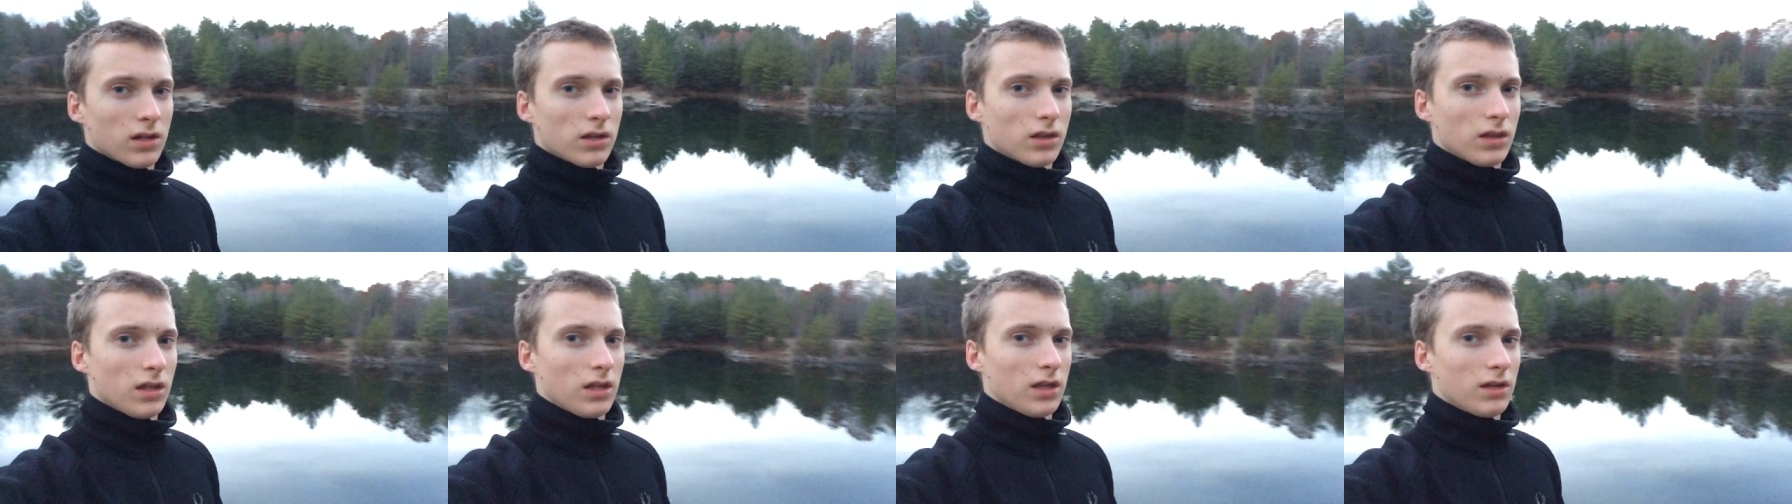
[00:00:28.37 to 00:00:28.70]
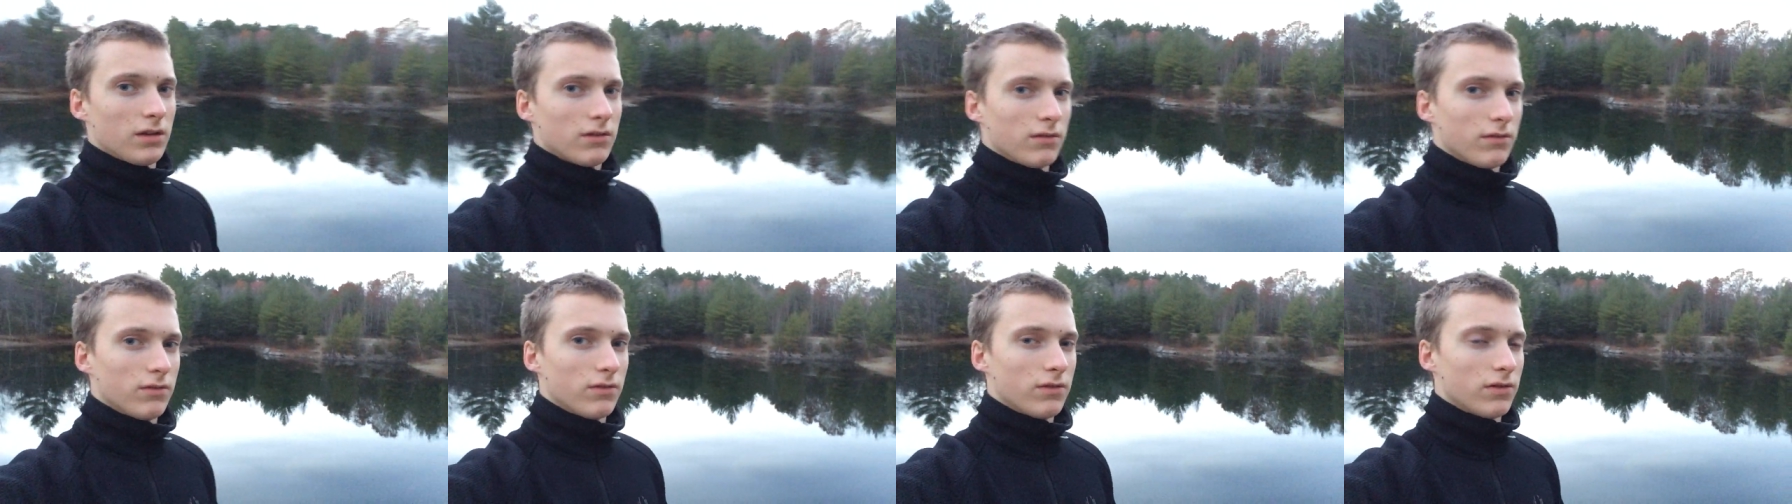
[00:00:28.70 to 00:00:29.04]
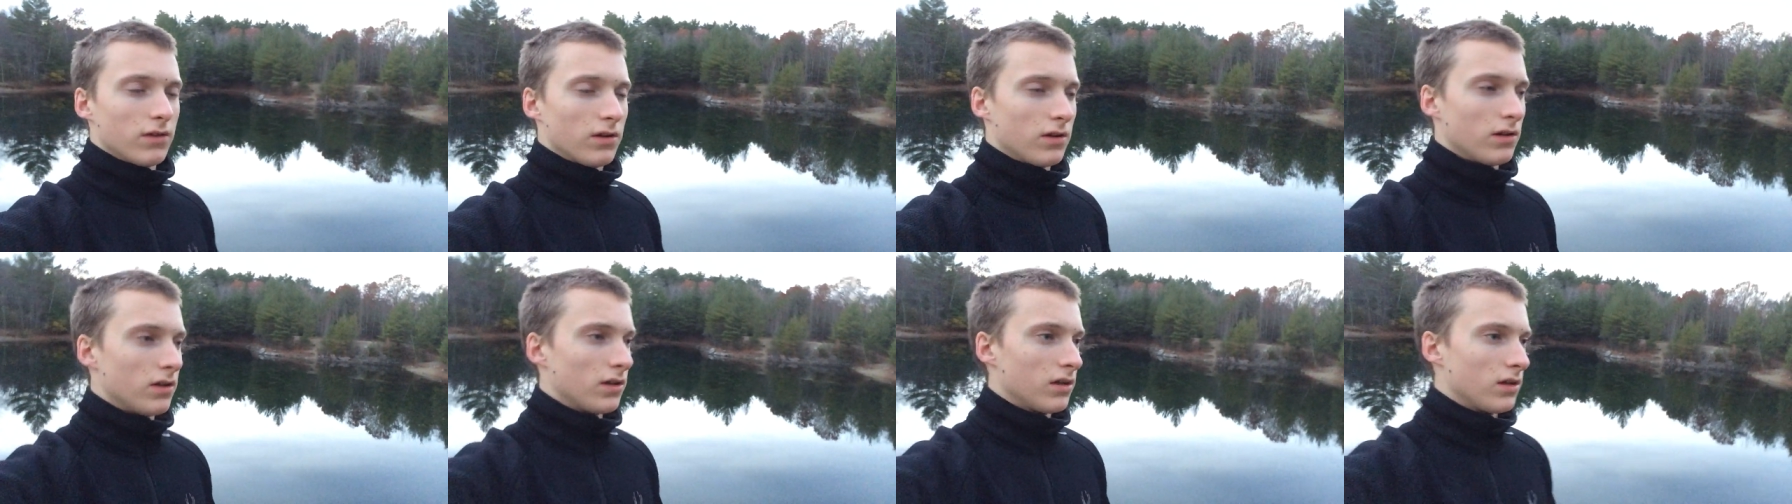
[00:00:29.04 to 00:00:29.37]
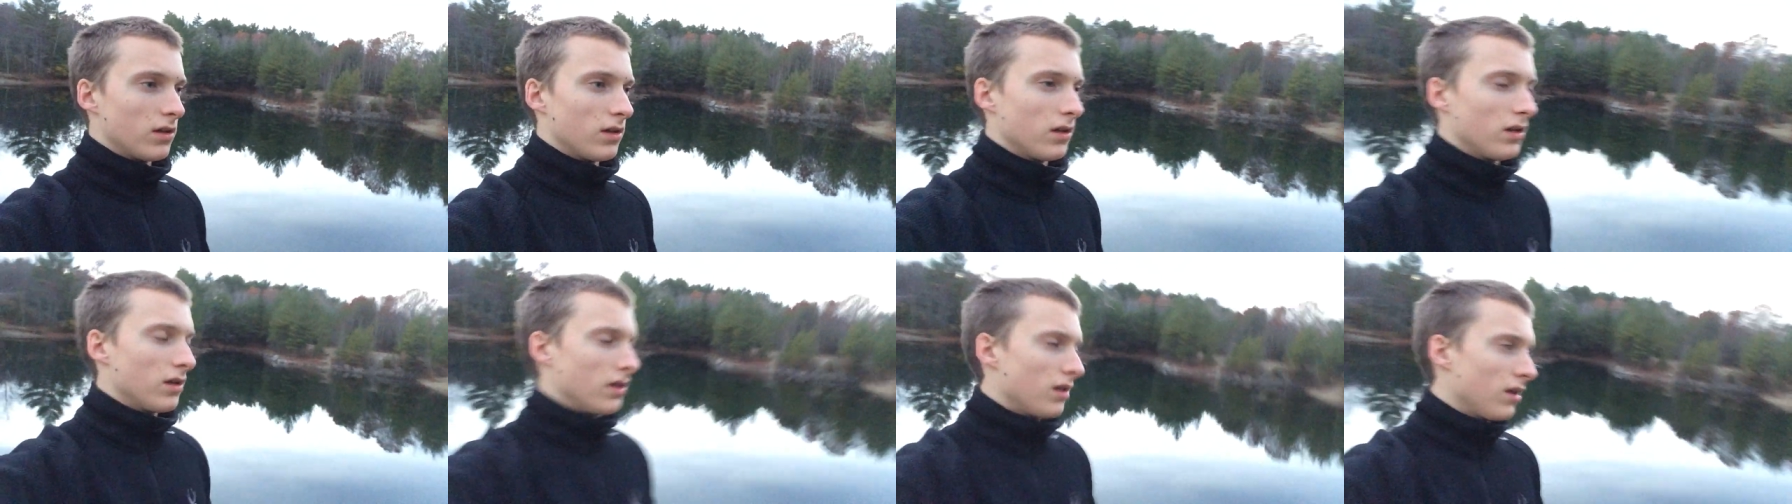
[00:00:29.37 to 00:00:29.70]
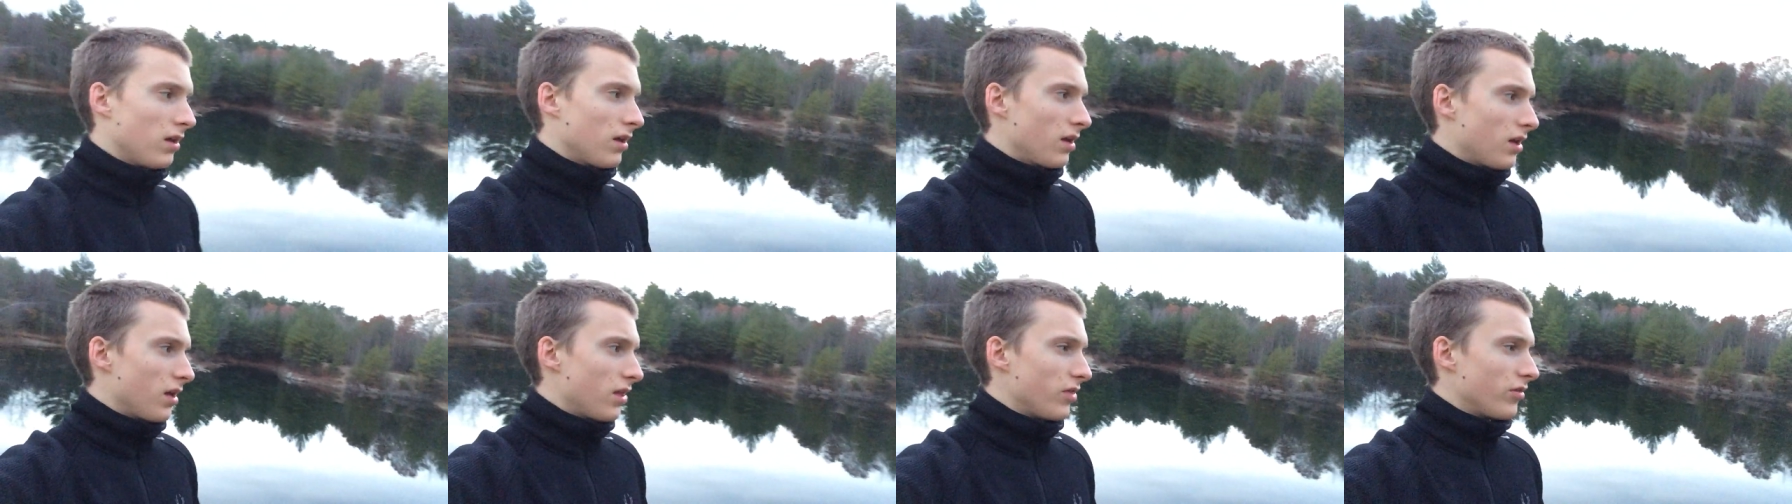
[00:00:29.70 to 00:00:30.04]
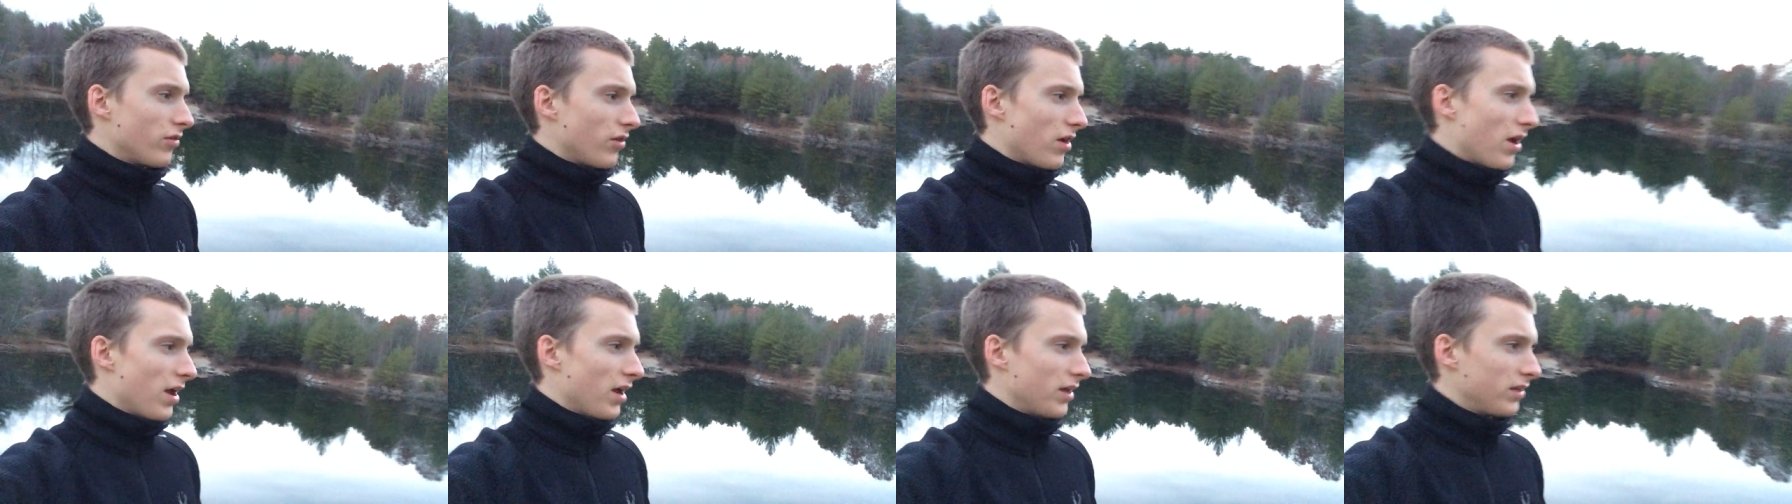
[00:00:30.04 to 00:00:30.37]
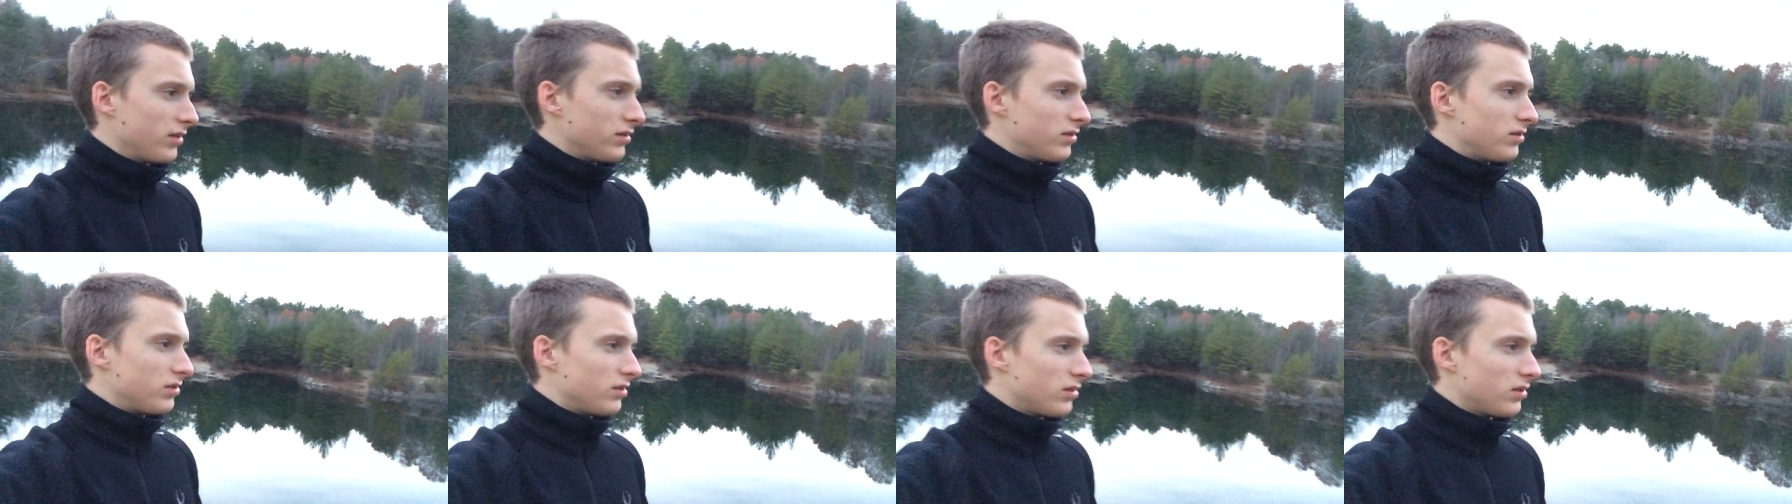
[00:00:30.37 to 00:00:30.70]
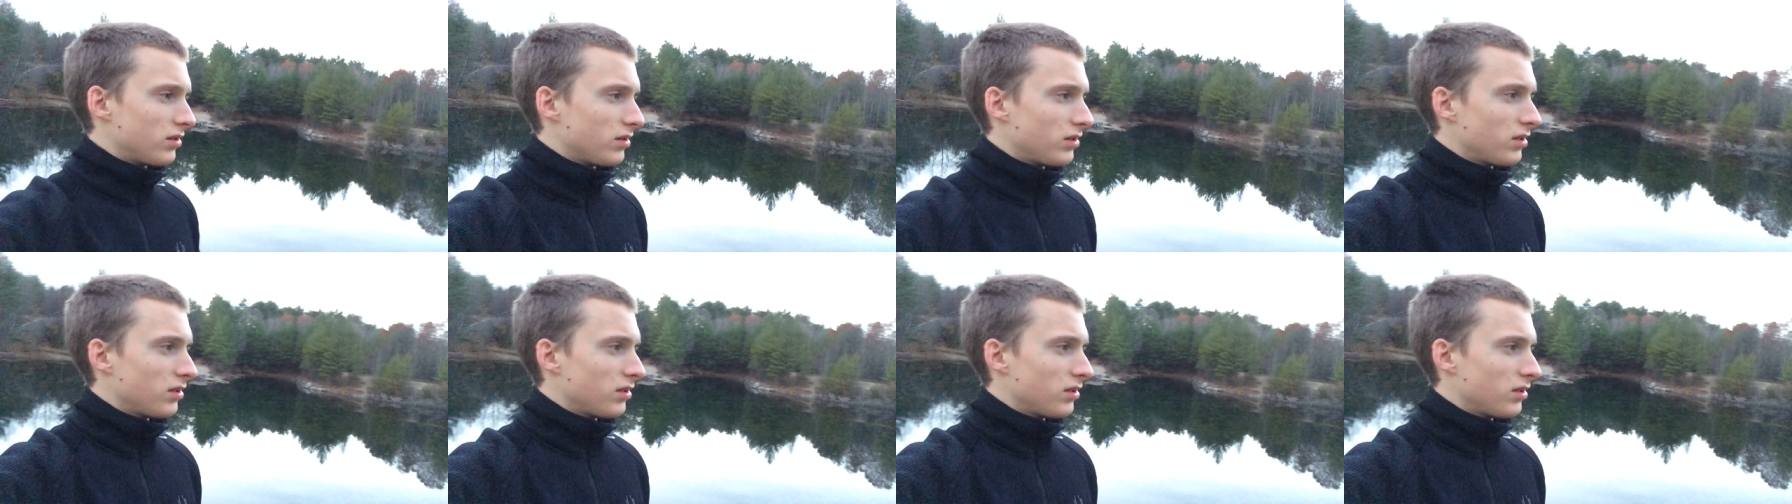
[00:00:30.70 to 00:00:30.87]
live in their heads,